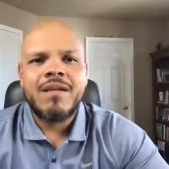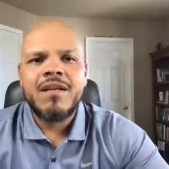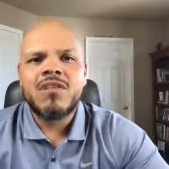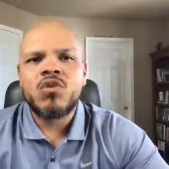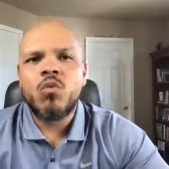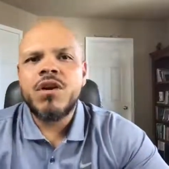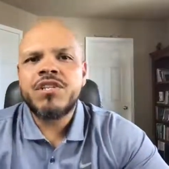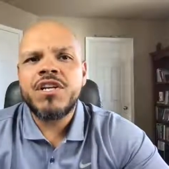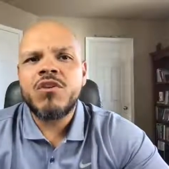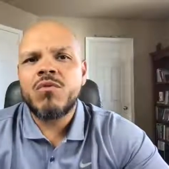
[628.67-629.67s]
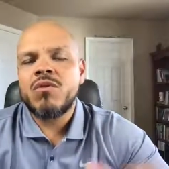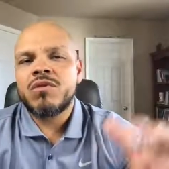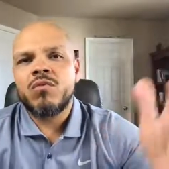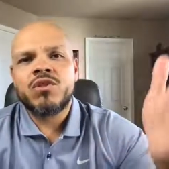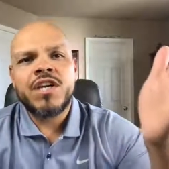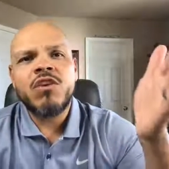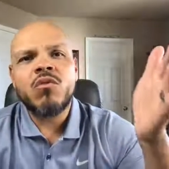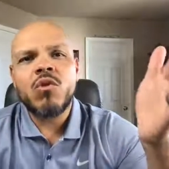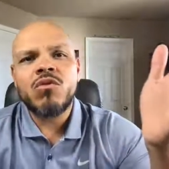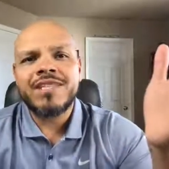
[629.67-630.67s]
And so, what are gender roles? Well, gender
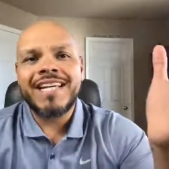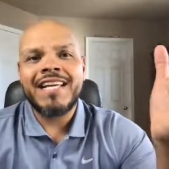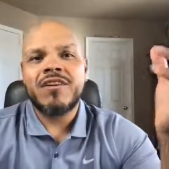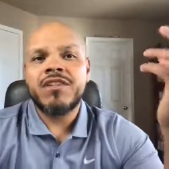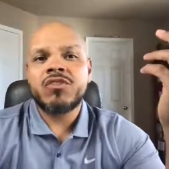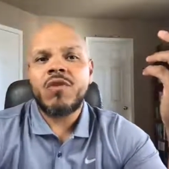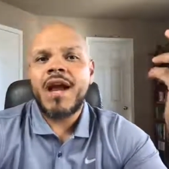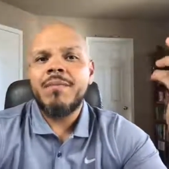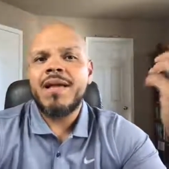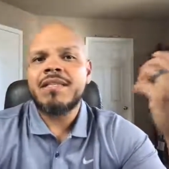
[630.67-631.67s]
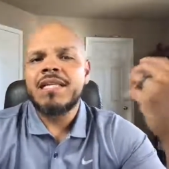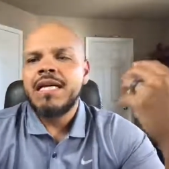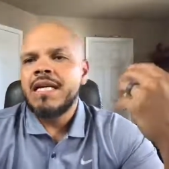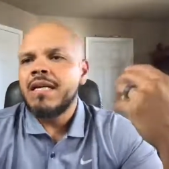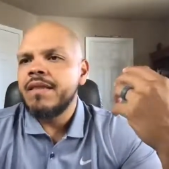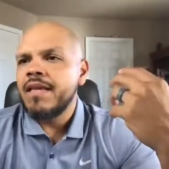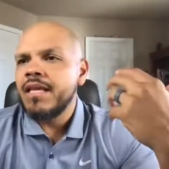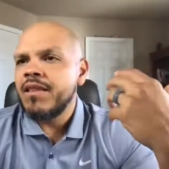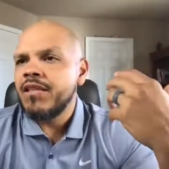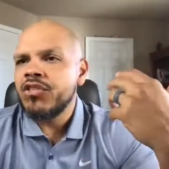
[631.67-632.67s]
roles, again, are described as
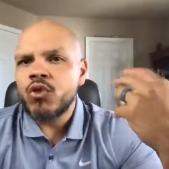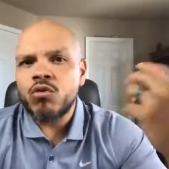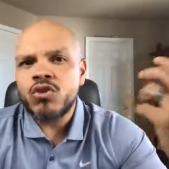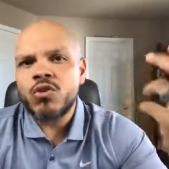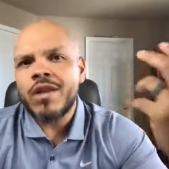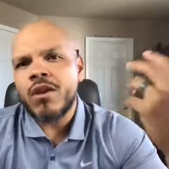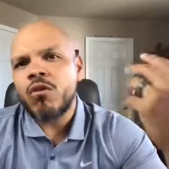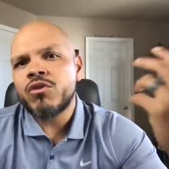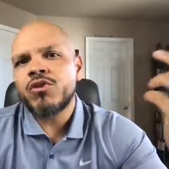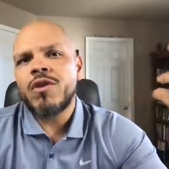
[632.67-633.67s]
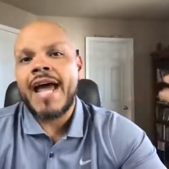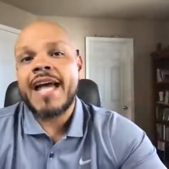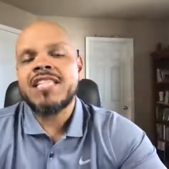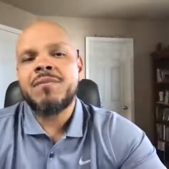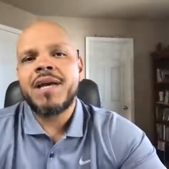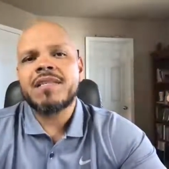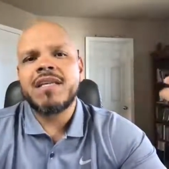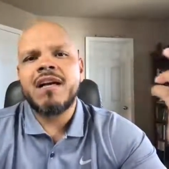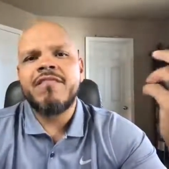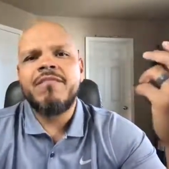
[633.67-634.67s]
the, the social and cultural aspects
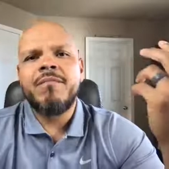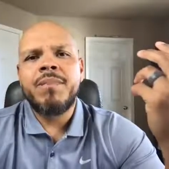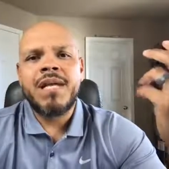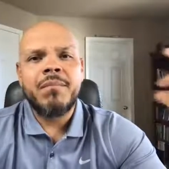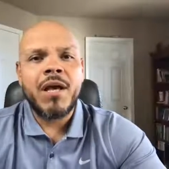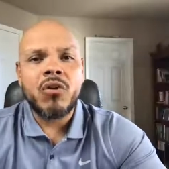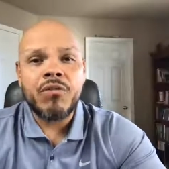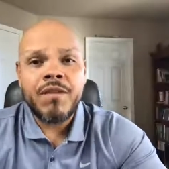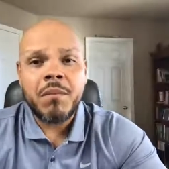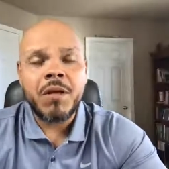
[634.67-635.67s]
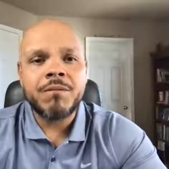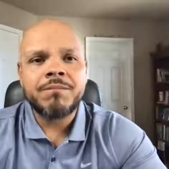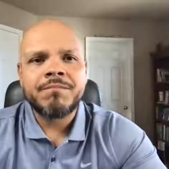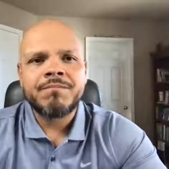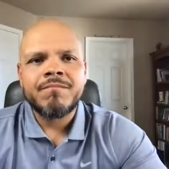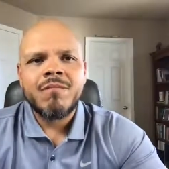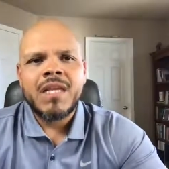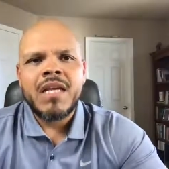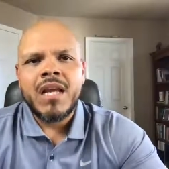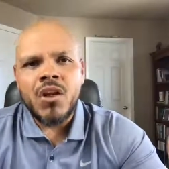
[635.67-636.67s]
of being male or female.
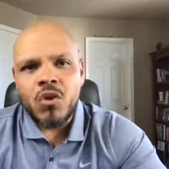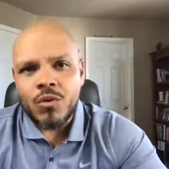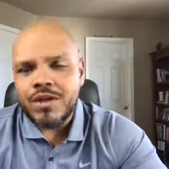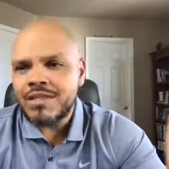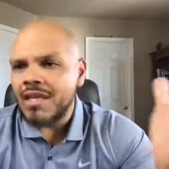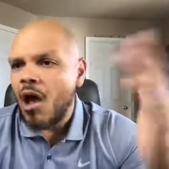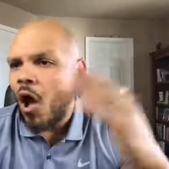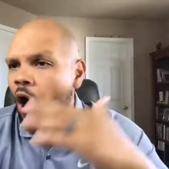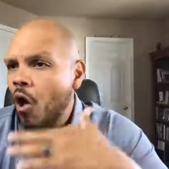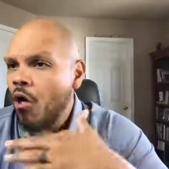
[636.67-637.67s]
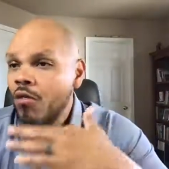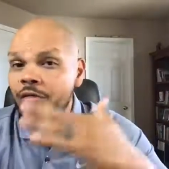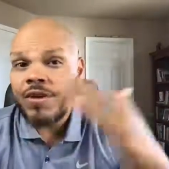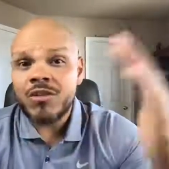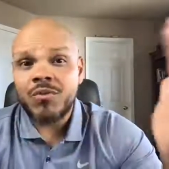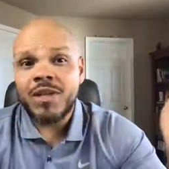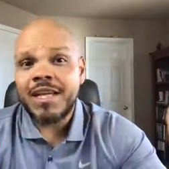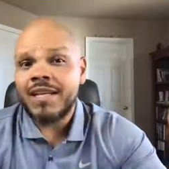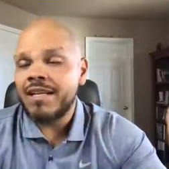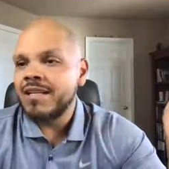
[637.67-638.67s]
In other words, all things
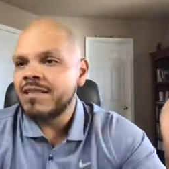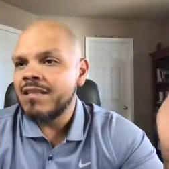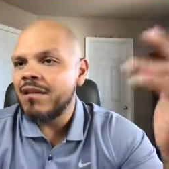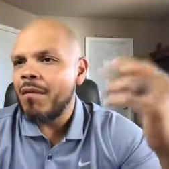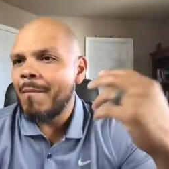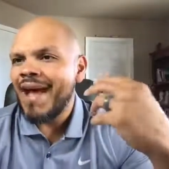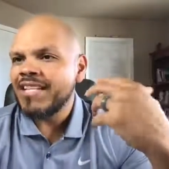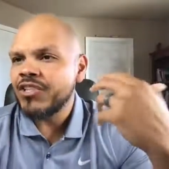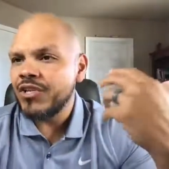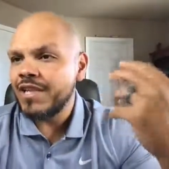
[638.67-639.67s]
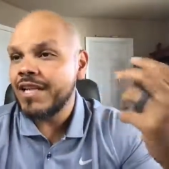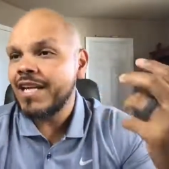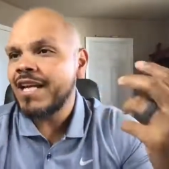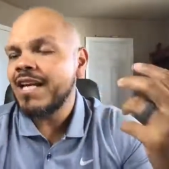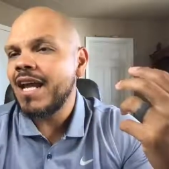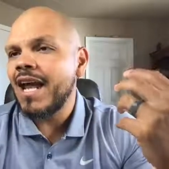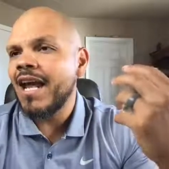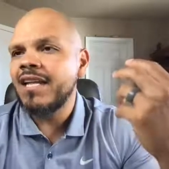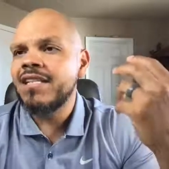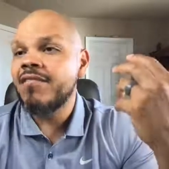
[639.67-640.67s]
related to masculinity
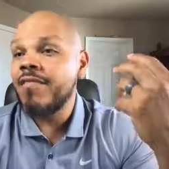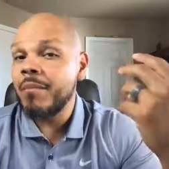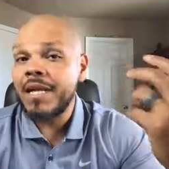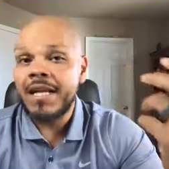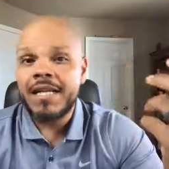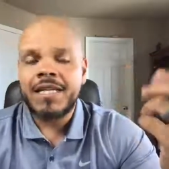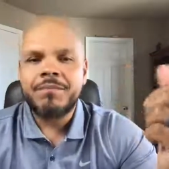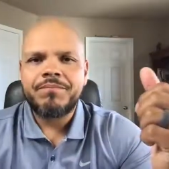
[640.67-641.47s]
and to femininity.